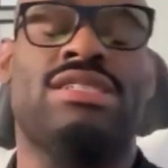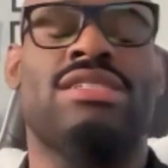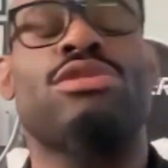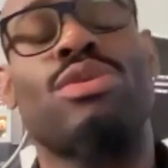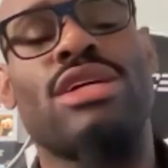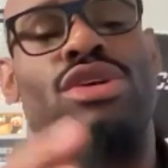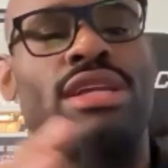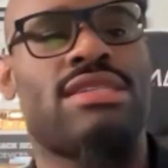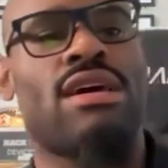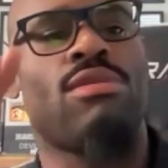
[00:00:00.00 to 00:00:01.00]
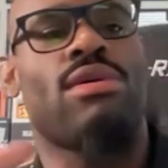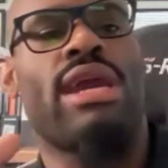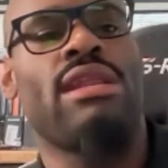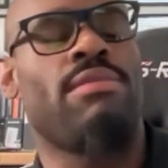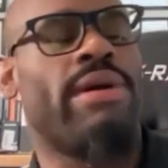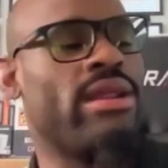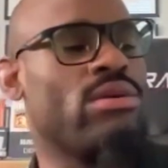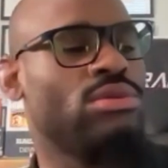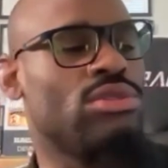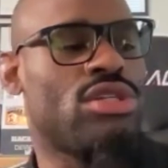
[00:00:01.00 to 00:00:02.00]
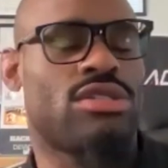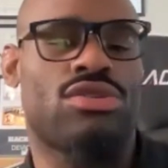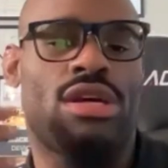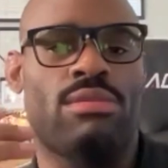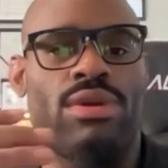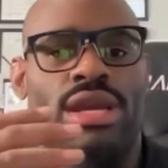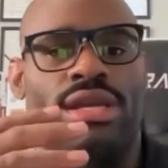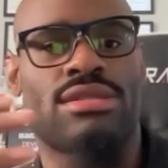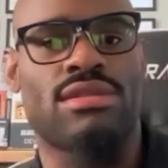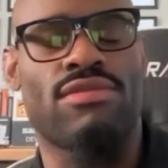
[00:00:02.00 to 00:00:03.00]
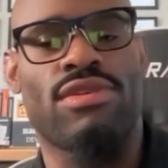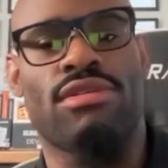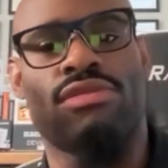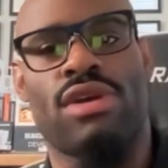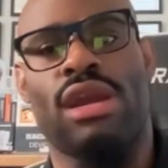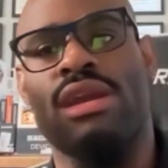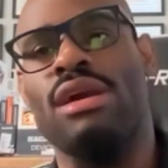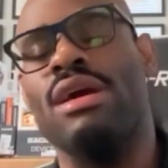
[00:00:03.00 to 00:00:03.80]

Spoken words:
And this is what I try to tell anybody who's just trying to break into the field, right?